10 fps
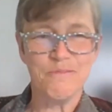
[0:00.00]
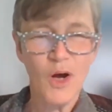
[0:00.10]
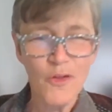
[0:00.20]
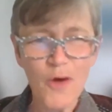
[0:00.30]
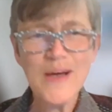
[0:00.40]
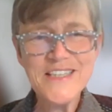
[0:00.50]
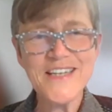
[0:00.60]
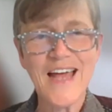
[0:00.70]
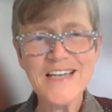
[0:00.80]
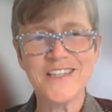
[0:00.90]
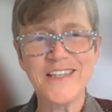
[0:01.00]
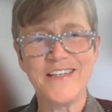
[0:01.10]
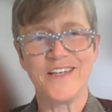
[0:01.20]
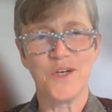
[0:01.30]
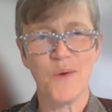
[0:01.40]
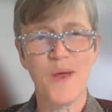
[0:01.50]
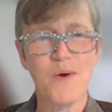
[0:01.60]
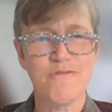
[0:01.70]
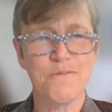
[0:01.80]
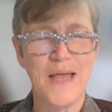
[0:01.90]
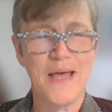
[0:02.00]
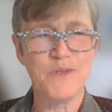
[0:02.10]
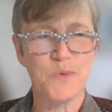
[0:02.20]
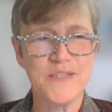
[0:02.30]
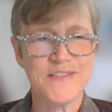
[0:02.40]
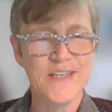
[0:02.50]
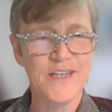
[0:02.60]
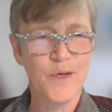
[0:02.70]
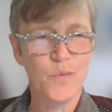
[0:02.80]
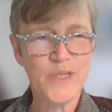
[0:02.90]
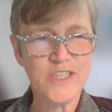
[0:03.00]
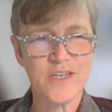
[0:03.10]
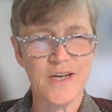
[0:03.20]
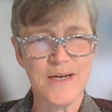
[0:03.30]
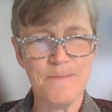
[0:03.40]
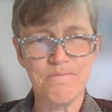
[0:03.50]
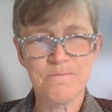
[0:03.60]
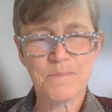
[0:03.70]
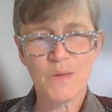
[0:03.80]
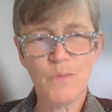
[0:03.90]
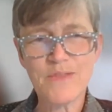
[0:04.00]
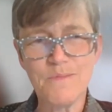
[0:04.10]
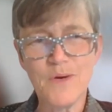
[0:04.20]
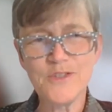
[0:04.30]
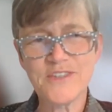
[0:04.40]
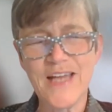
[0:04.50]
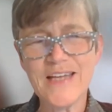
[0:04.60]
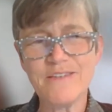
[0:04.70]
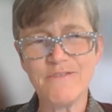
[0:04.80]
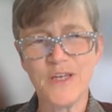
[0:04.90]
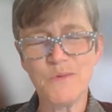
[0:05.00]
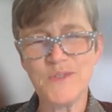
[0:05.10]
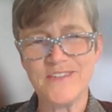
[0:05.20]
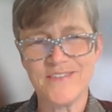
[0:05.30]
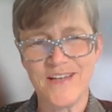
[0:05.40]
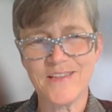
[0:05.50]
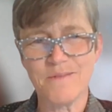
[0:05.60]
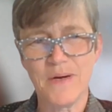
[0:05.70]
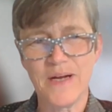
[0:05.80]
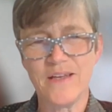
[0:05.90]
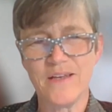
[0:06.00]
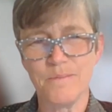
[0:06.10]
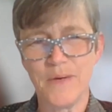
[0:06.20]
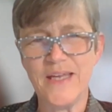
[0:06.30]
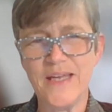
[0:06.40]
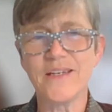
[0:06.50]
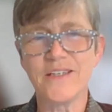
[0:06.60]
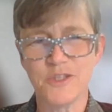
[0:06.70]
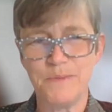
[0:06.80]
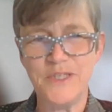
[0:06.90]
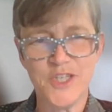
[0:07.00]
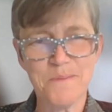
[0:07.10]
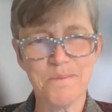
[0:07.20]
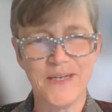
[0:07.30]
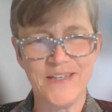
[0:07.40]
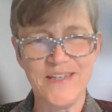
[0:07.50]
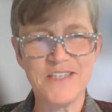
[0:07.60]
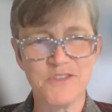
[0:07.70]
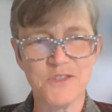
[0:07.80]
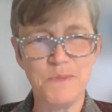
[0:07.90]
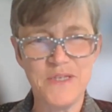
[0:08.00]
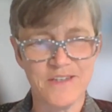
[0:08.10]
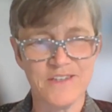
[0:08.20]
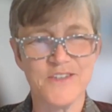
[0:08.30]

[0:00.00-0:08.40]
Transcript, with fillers: Although I did actually get a great one from Language once, which um, where the most negative thing was it said that my, my English should be checked by a native speaker.